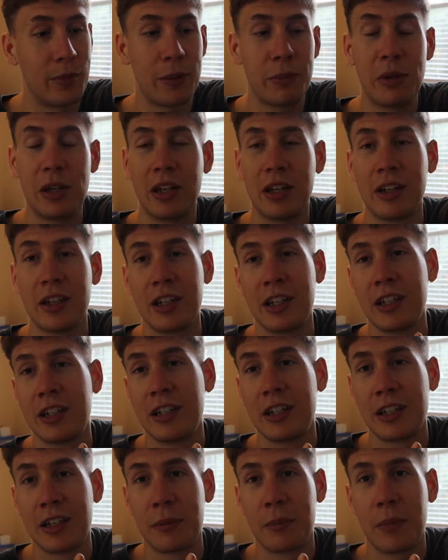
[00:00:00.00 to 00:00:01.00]

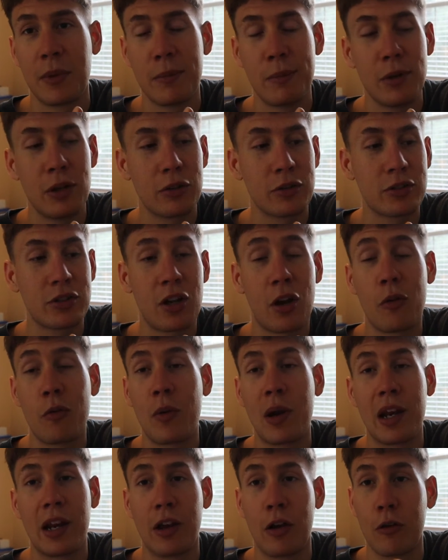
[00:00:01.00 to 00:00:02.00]
Maybe it'll start
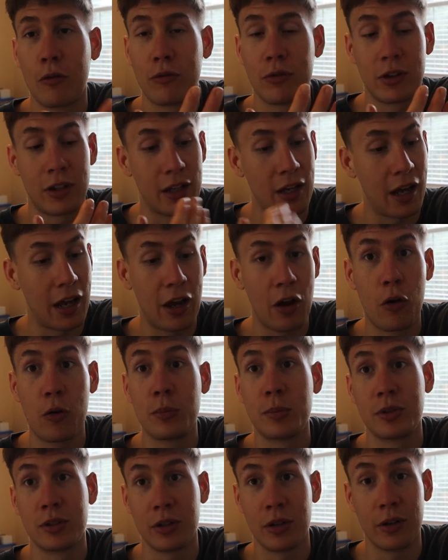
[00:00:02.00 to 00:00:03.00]
raining, hopefully. I
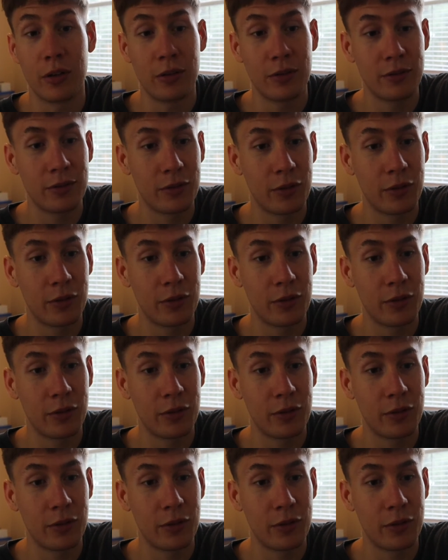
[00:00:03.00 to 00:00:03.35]
hope so.